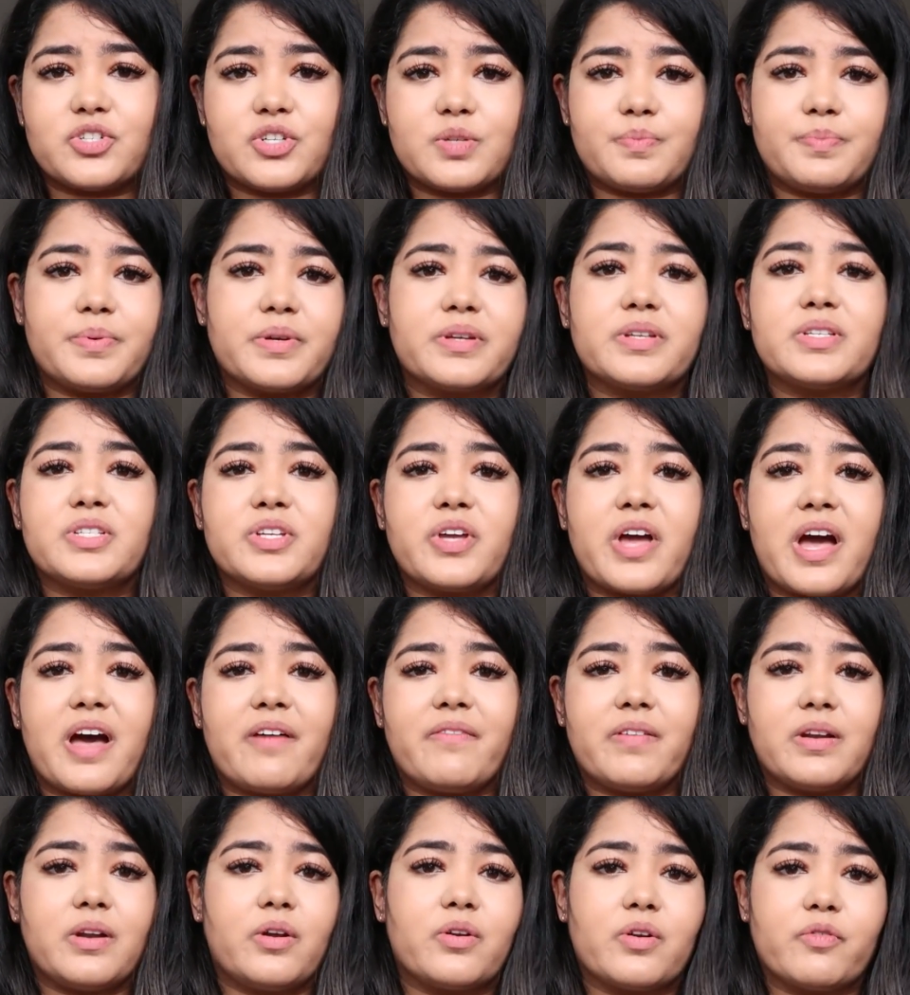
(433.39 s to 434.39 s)
Just because you
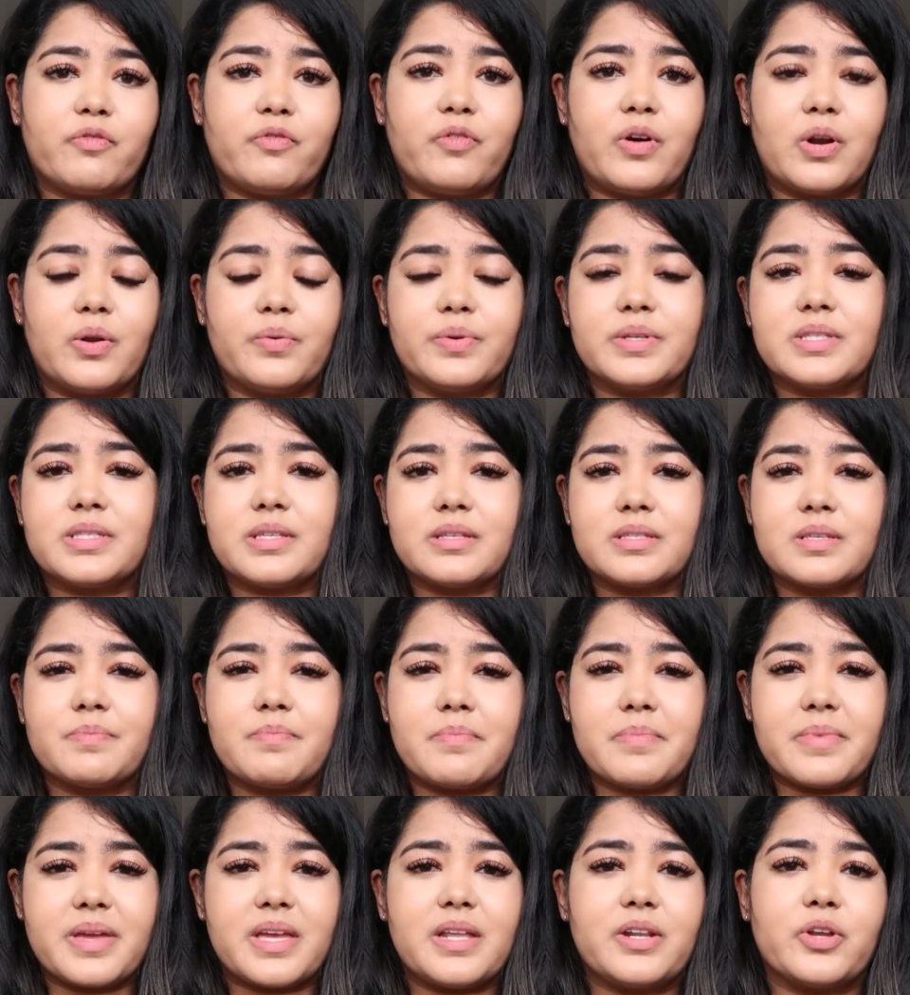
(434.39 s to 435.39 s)
have a lot of followers
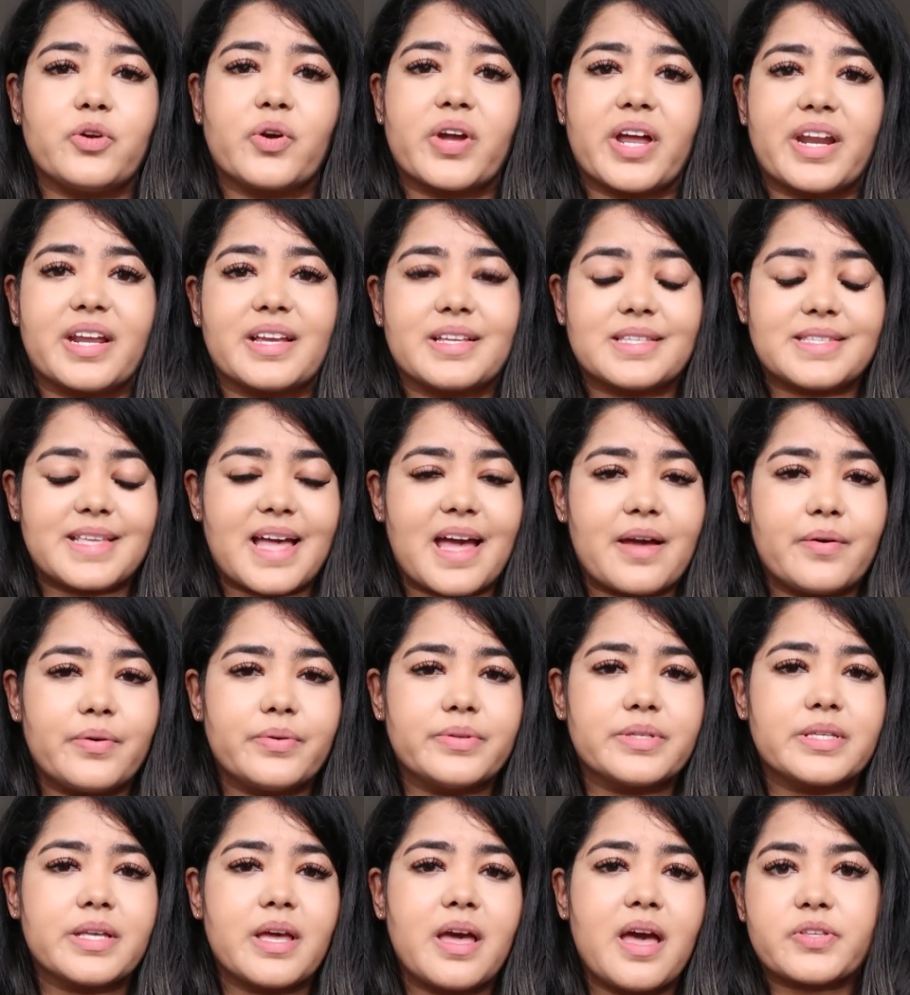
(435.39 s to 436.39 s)
doesn't mean you're getting
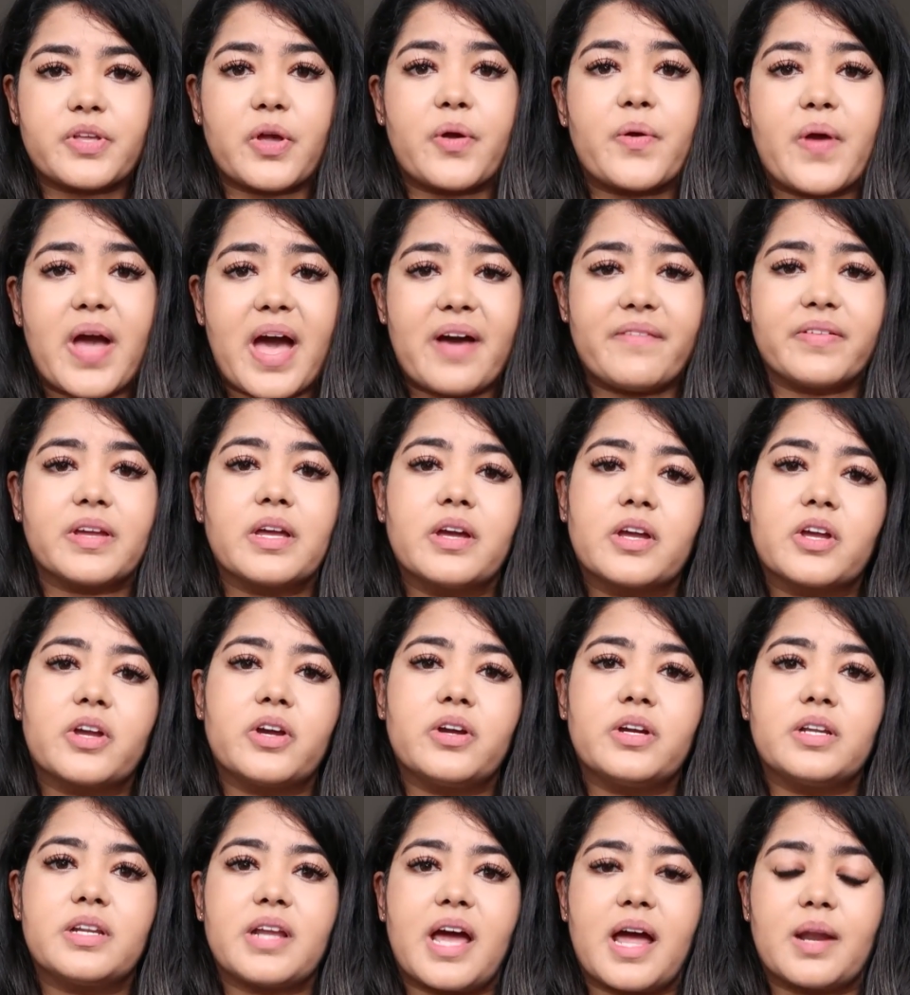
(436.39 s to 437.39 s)
sales. So having a
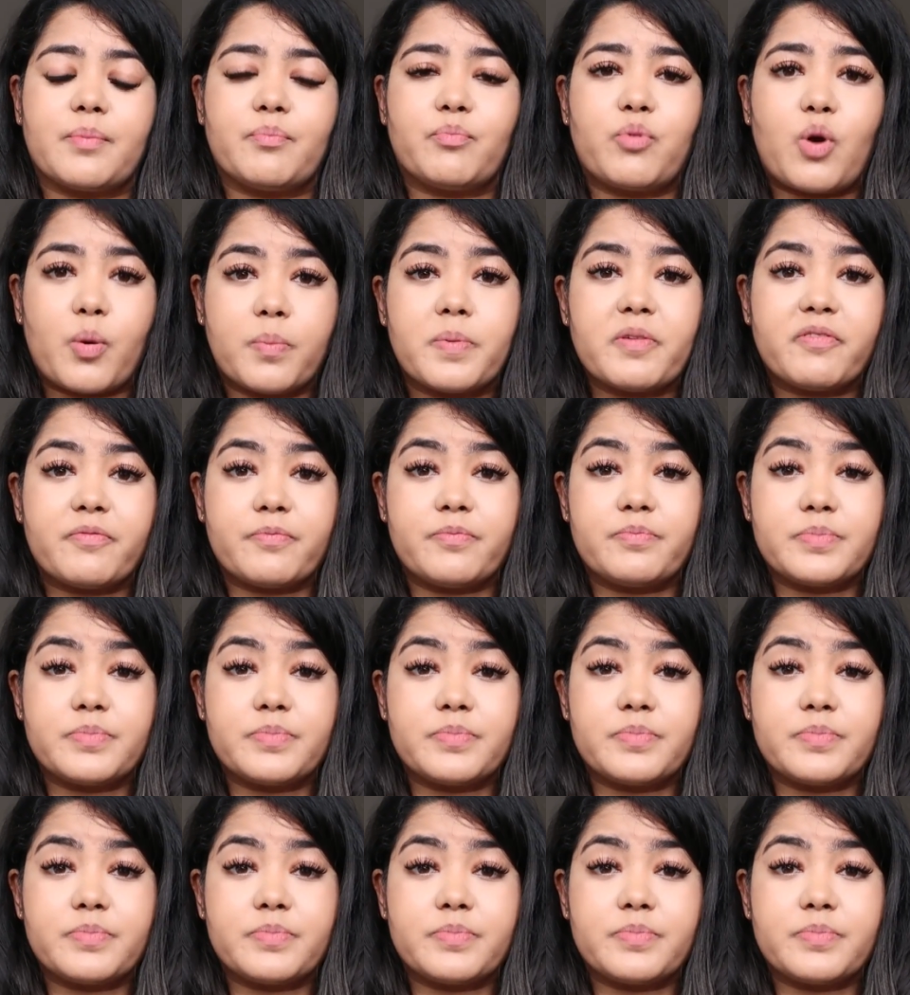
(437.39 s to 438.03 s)
good and proper